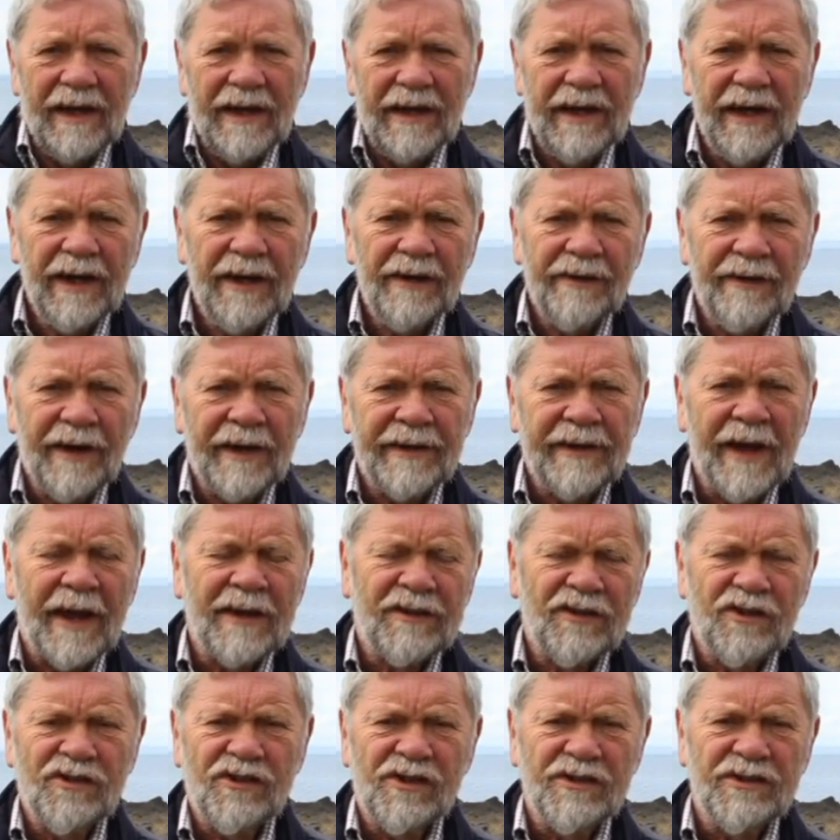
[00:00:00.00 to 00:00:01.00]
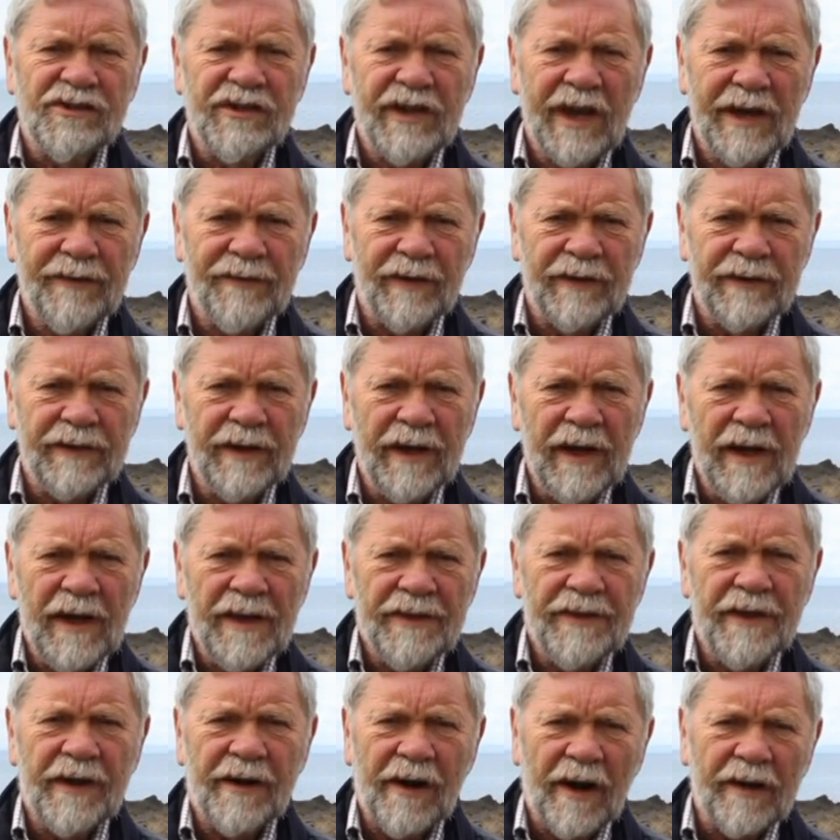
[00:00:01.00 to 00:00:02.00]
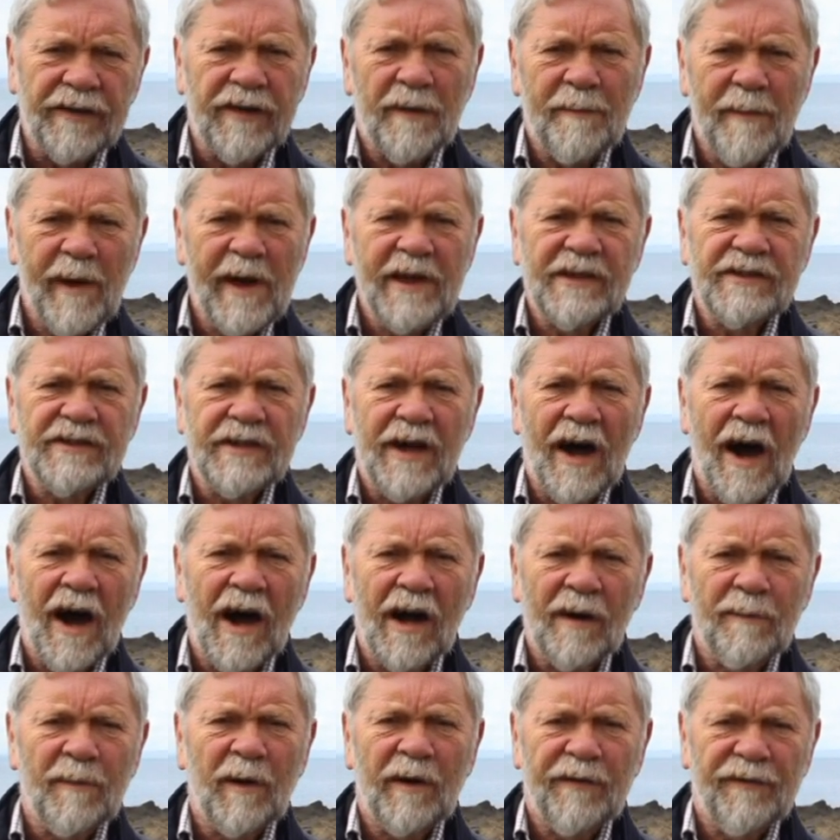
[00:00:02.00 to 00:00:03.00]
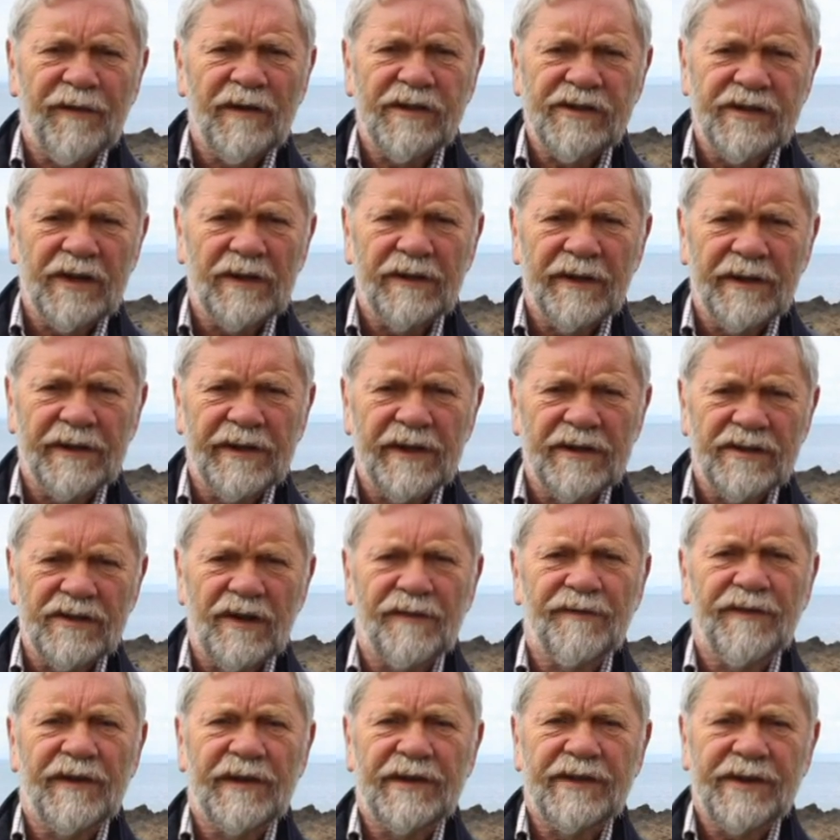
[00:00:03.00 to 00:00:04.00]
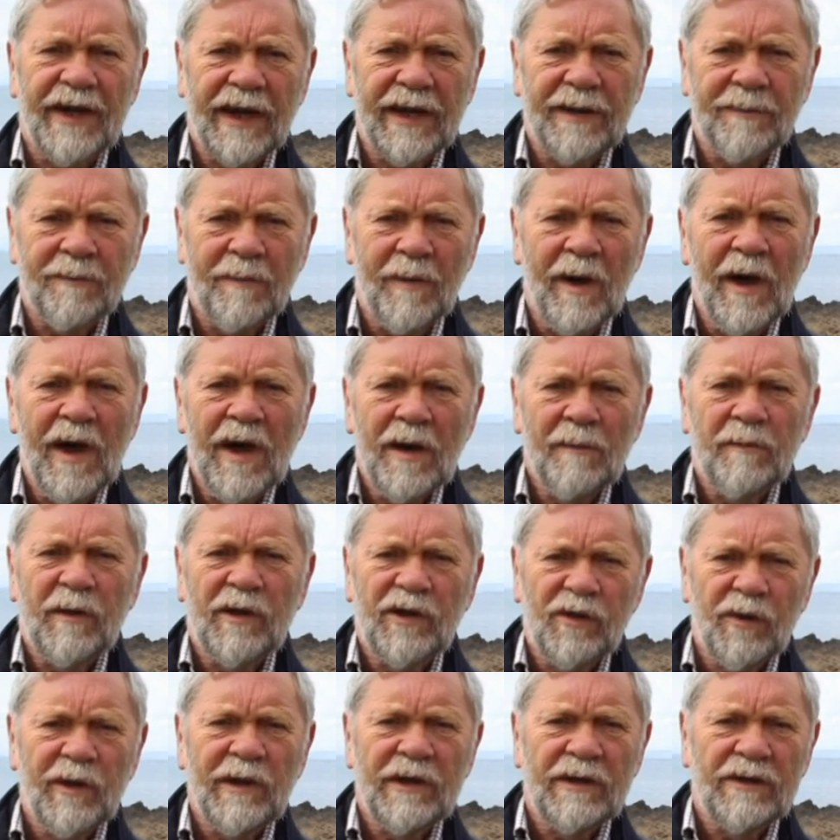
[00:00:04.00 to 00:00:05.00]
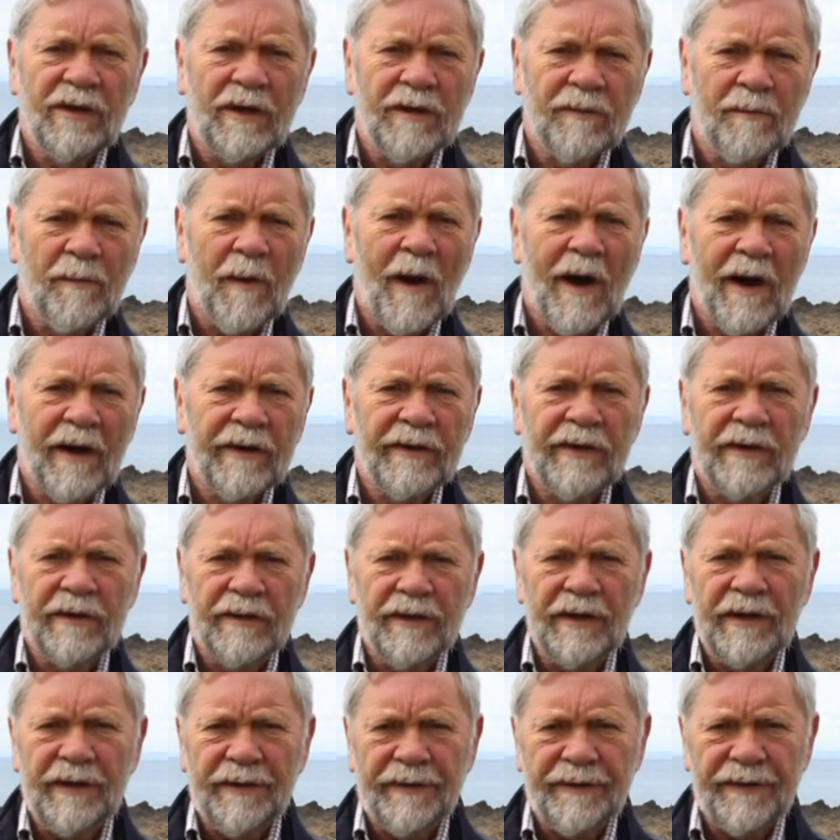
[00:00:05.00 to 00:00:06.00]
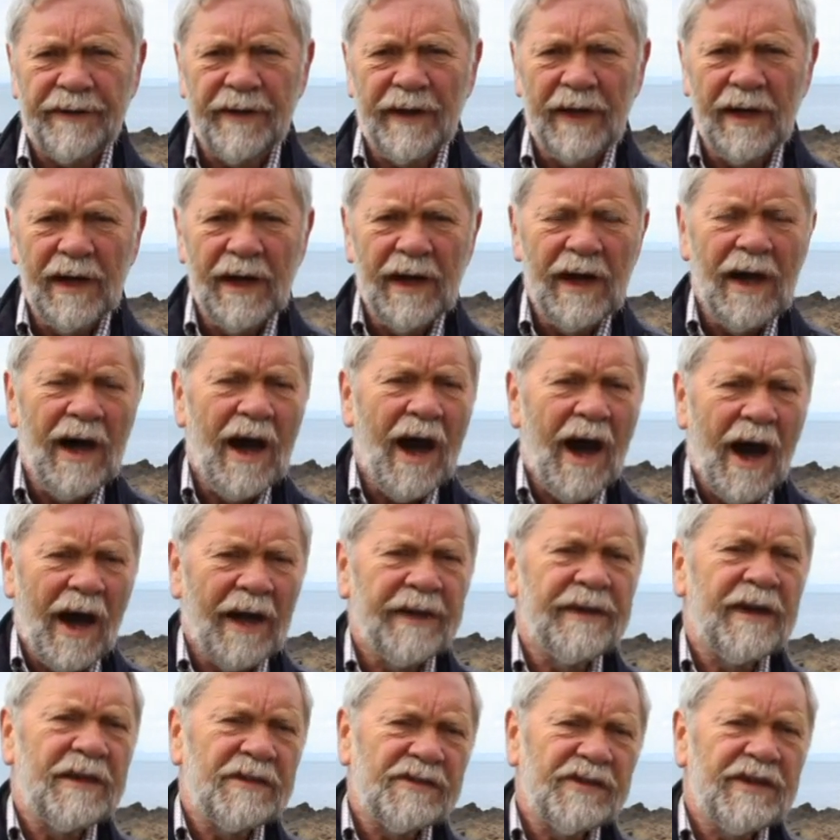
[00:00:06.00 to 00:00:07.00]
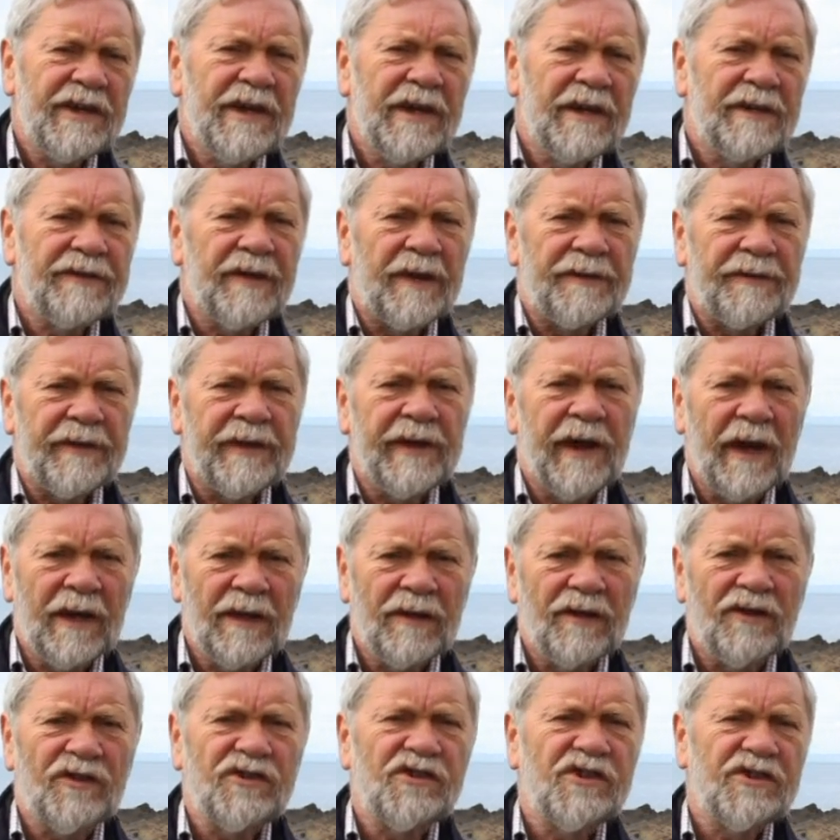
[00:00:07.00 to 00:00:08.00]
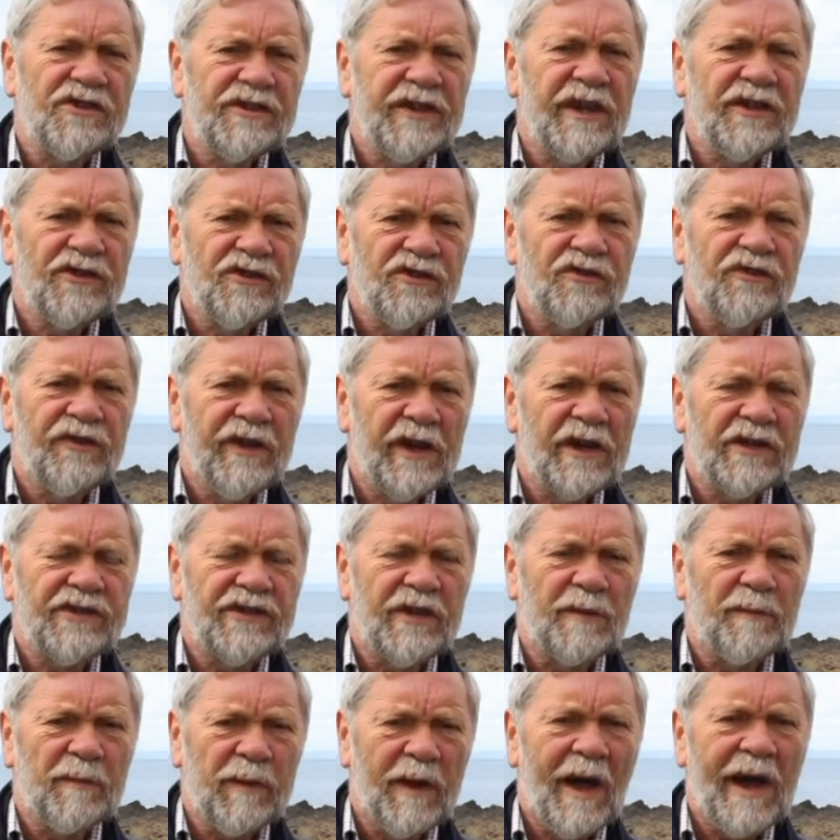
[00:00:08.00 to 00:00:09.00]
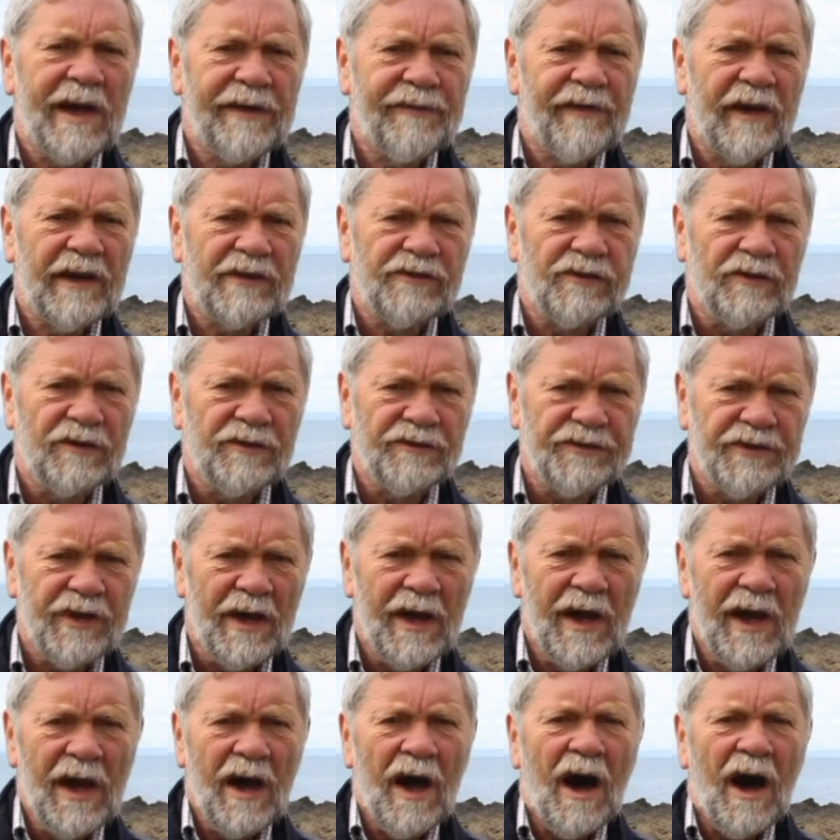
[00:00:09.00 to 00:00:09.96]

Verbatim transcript: Here at Acheson's Haven, there are the best harbour facilities of the time between Dunbar and Leith, and it's here that the English station their supply vessels